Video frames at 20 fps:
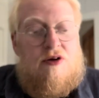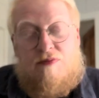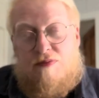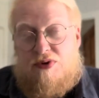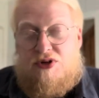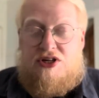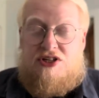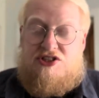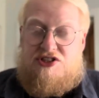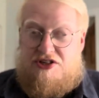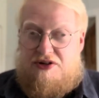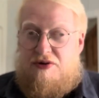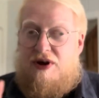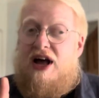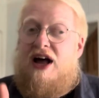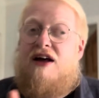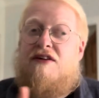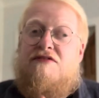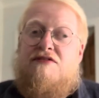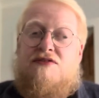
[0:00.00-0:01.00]
But I do
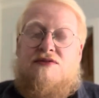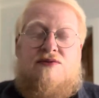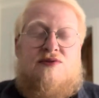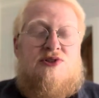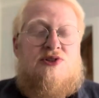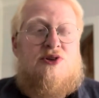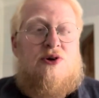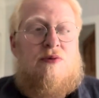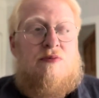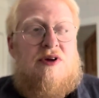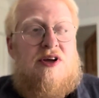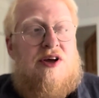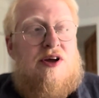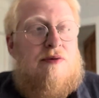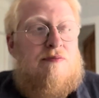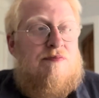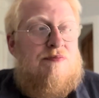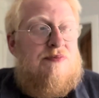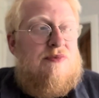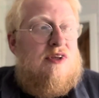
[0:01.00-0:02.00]
have some
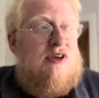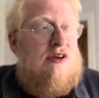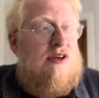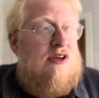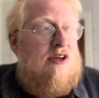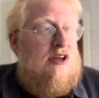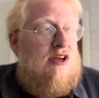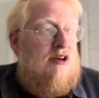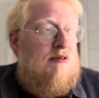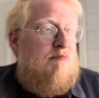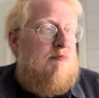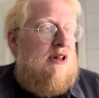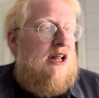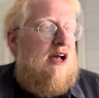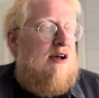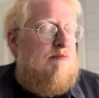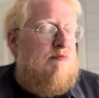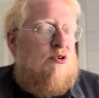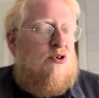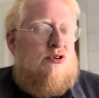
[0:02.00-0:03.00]
um,
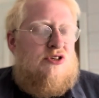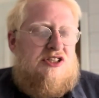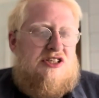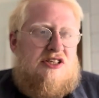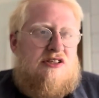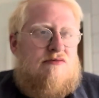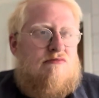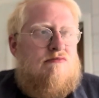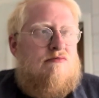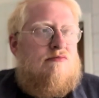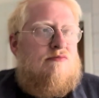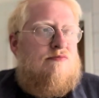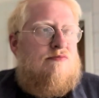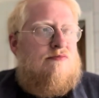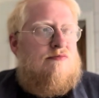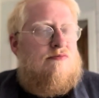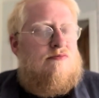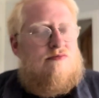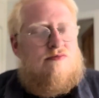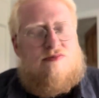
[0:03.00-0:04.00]
black pudding.
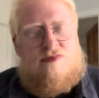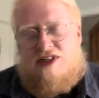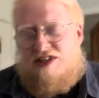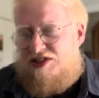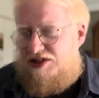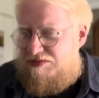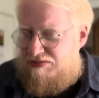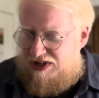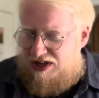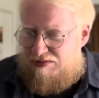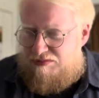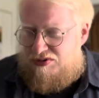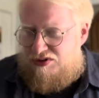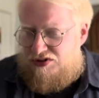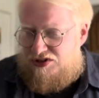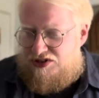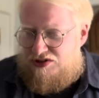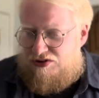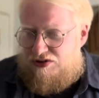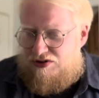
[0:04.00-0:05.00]
Is it black
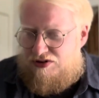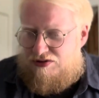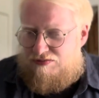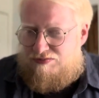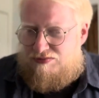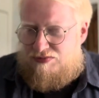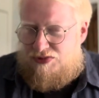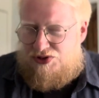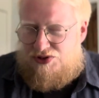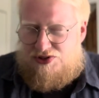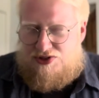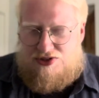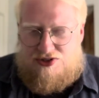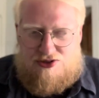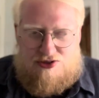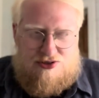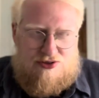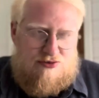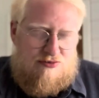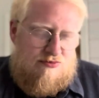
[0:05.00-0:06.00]
pudding or
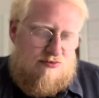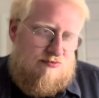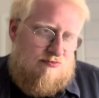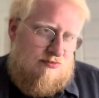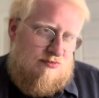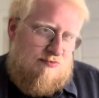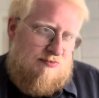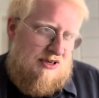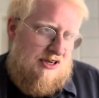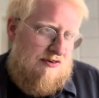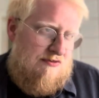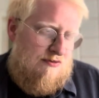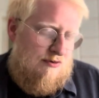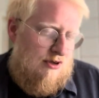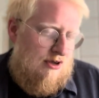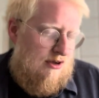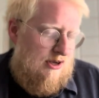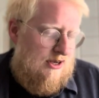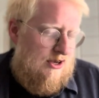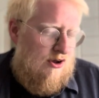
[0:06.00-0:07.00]
mustard? Beef,
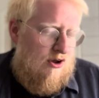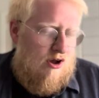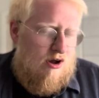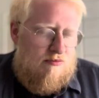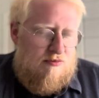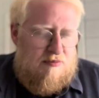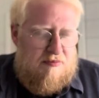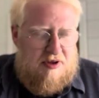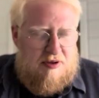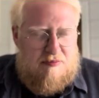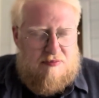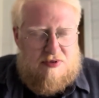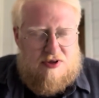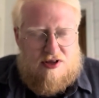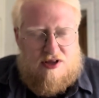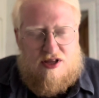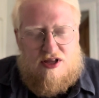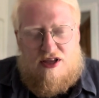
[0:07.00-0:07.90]
I can't remember.